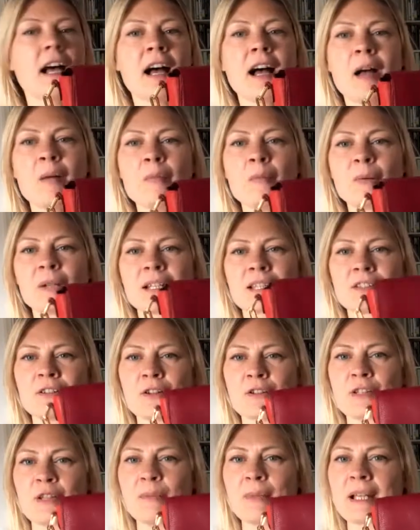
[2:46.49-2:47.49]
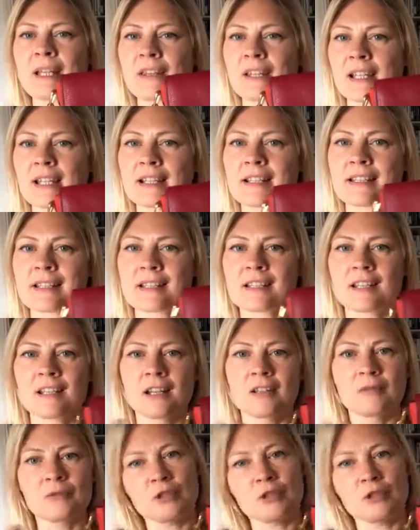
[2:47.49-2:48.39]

um, but it's not so big that it's you know